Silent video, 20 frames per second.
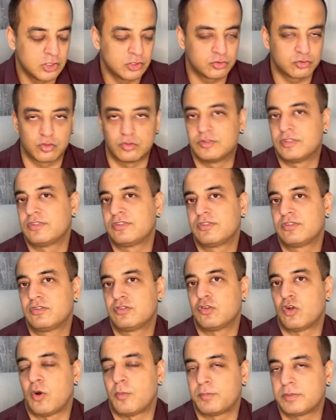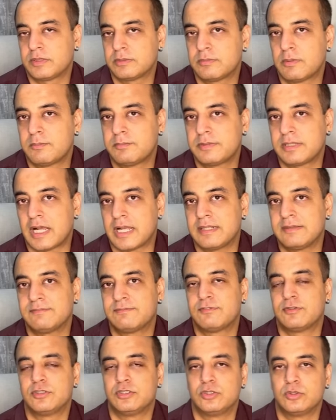So this is an optimum time
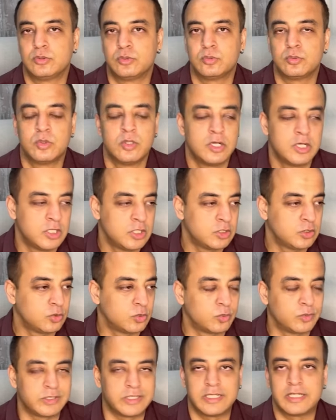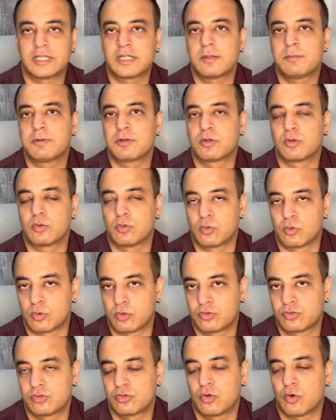for you to take up a
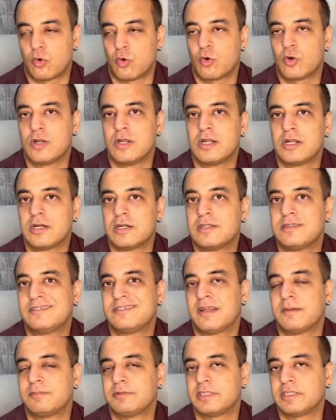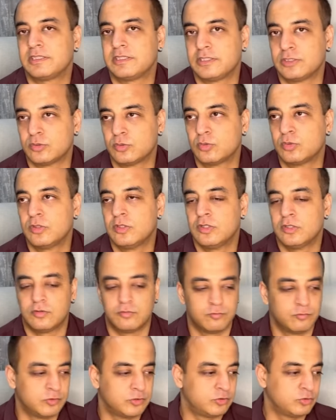course or learn something new
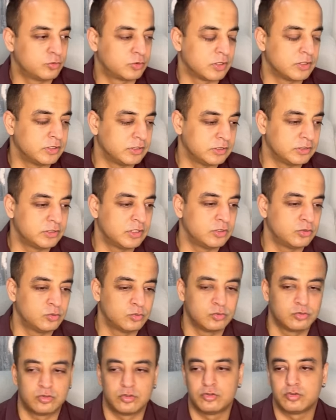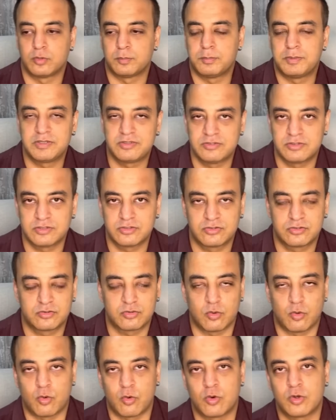which you can either use in your business
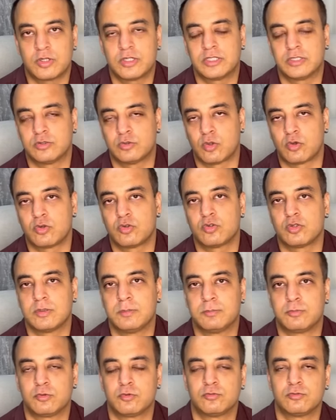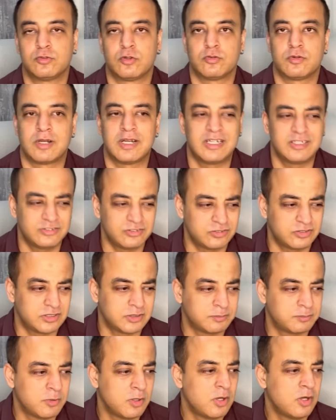or in order to improve your
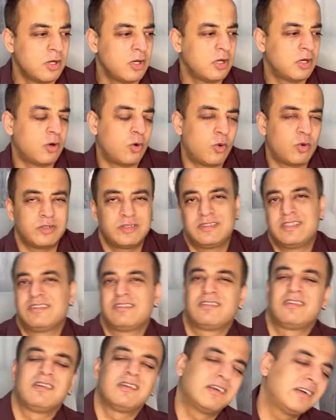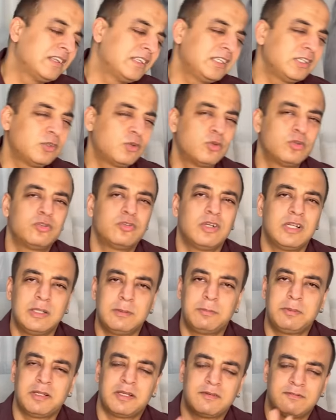relationship or this learning could really
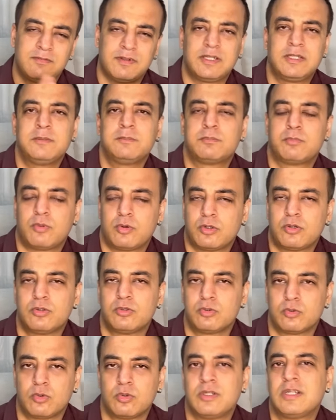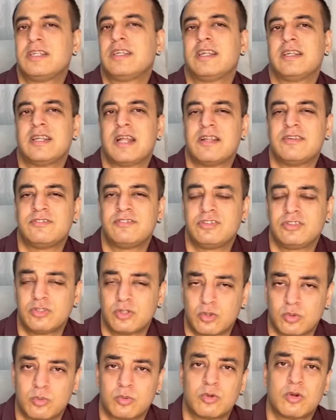play a very important role in enhancing
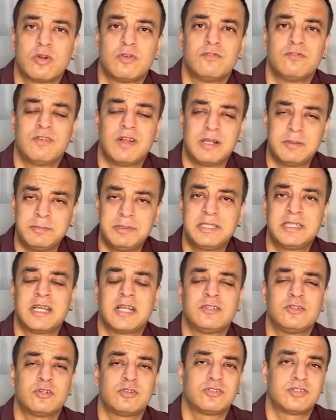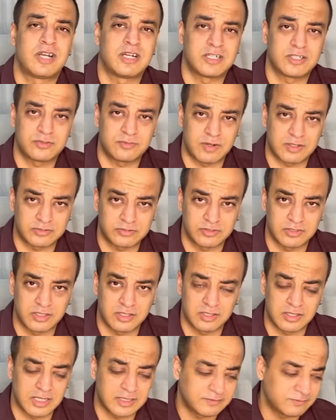your overall well-being and your satisfaction
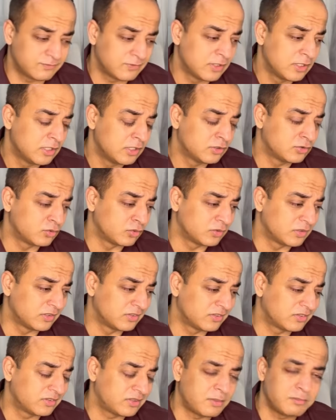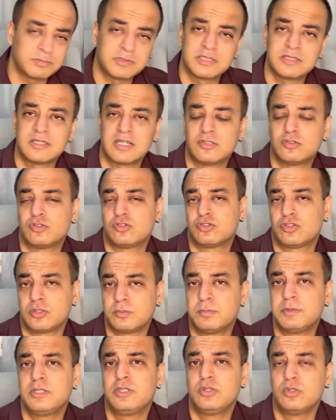in life so this is something that you
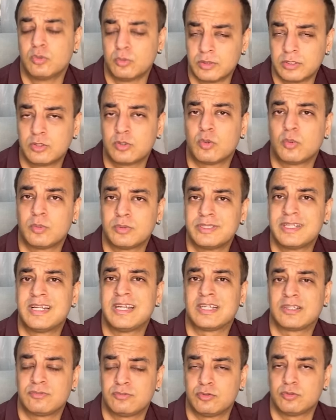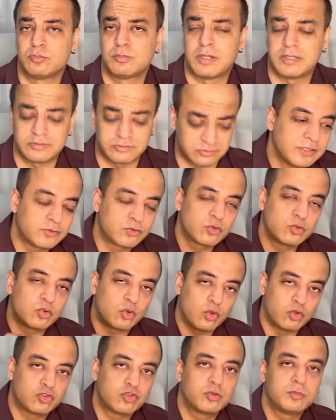should be doing over the next few months this could
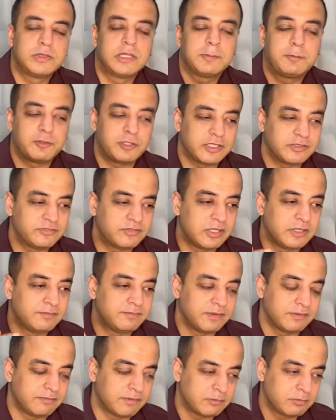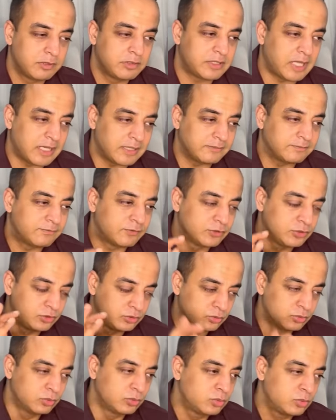also be a potentially favorable time for
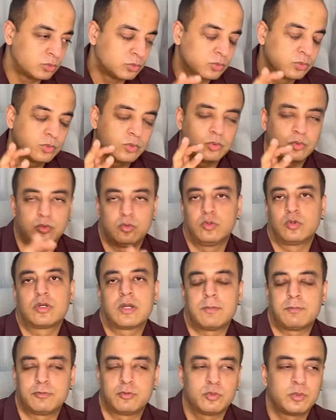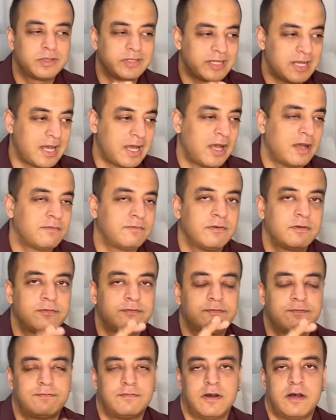you to look up to and have a
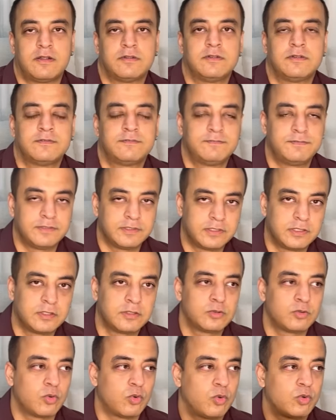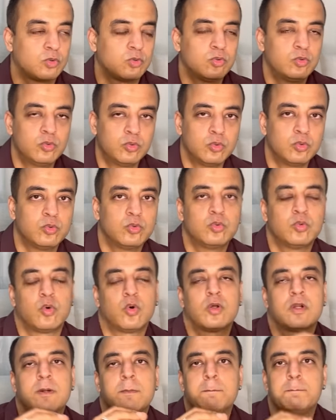father figure or guru
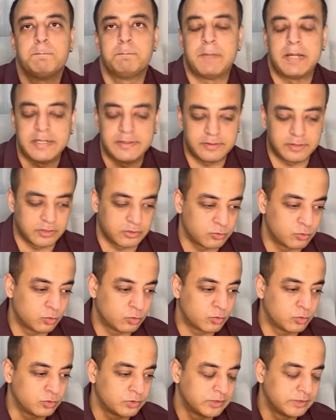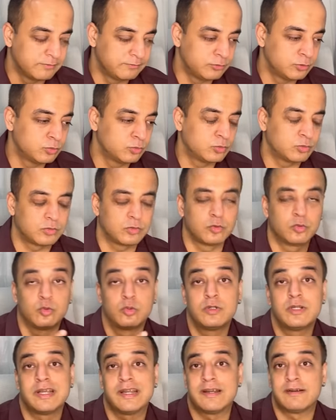or a mentor who could give you
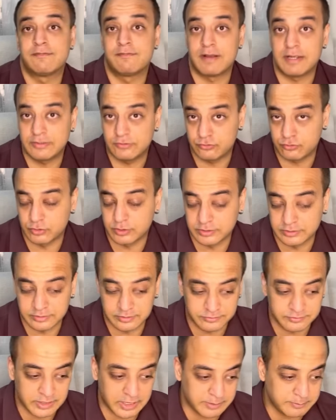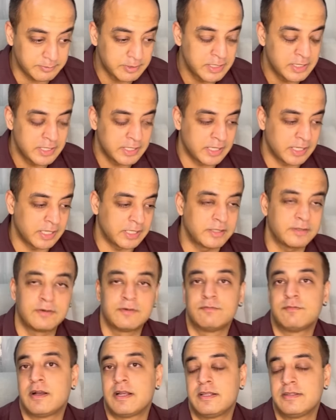good advice during this time and
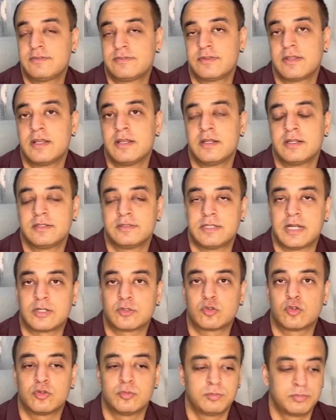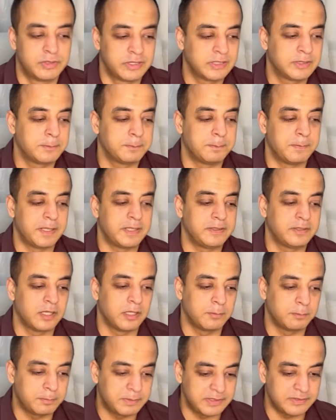advice that could bring
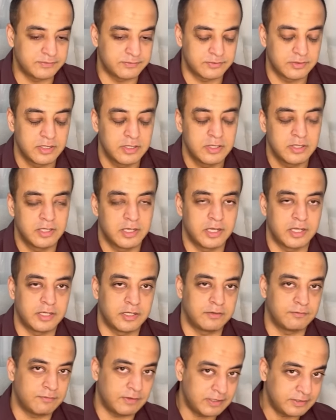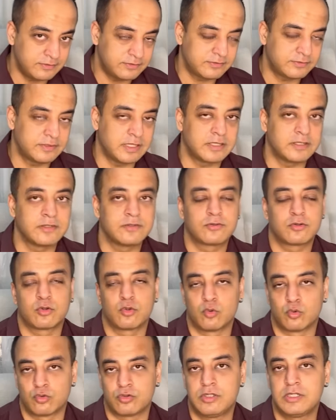mental peace and advice that is
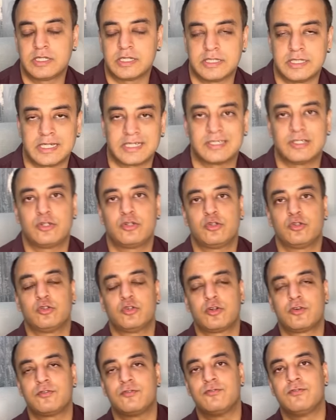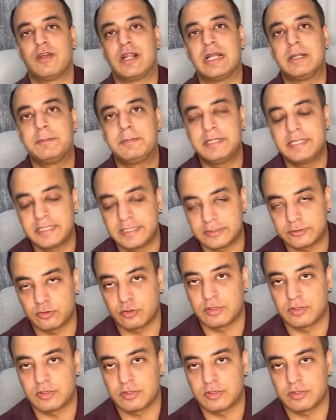closely connected to your well-being in your